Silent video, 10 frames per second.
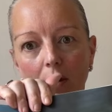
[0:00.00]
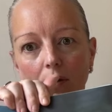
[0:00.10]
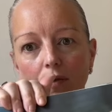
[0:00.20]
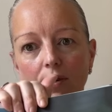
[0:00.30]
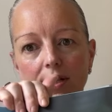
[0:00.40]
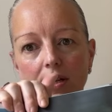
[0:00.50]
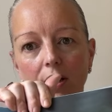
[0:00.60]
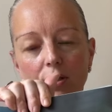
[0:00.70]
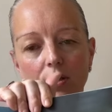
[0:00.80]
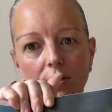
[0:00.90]
of the
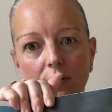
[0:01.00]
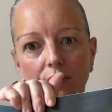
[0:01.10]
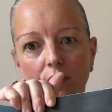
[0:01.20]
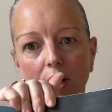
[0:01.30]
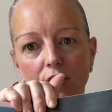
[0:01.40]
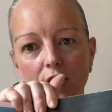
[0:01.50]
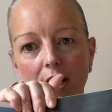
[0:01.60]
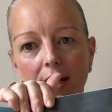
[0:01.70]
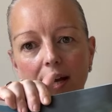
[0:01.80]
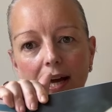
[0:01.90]
resurgence of
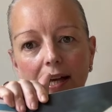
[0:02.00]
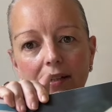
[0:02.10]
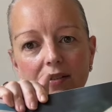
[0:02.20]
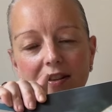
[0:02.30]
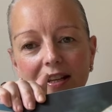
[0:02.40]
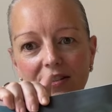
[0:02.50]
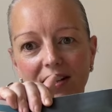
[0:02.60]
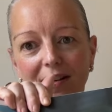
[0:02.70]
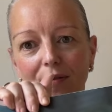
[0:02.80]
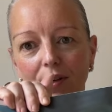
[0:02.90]
crochet, and it's
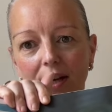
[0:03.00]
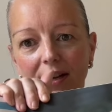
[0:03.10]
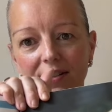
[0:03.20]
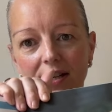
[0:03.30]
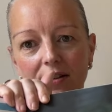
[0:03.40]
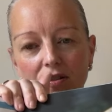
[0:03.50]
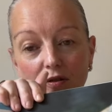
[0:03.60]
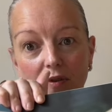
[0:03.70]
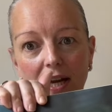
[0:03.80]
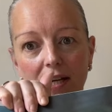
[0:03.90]
a lovely idea. It's a
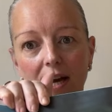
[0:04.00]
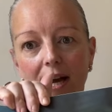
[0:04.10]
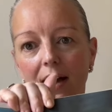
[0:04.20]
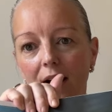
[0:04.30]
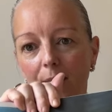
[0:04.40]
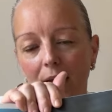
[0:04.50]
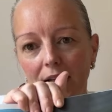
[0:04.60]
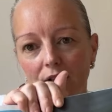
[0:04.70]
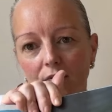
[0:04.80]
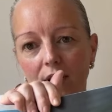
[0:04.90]
great
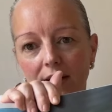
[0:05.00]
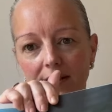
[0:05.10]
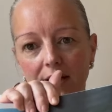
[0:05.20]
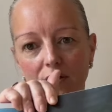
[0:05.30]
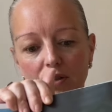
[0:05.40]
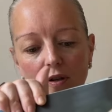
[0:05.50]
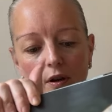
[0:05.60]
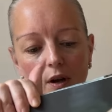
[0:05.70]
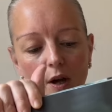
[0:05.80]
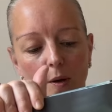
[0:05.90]
end-of-year
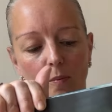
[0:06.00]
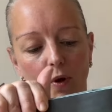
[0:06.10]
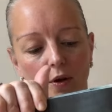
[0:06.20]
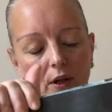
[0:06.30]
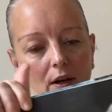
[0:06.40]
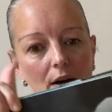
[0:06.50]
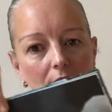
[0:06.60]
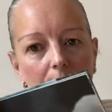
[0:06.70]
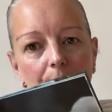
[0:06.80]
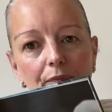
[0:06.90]
teacher book,
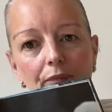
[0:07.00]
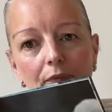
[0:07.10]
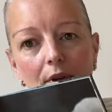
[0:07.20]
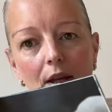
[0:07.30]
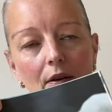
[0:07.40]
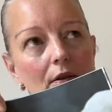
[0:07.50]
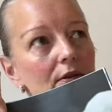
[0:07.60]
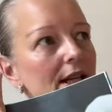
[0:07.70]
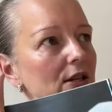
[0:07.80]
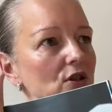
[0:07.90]

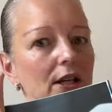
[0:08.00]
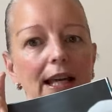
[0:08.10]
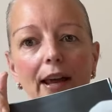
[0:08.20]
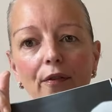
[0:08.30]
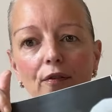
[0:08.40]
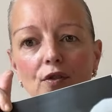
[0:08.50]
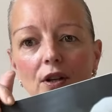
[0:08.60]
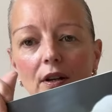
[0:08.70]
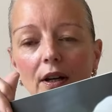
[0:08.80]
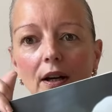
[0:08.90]
teacher gift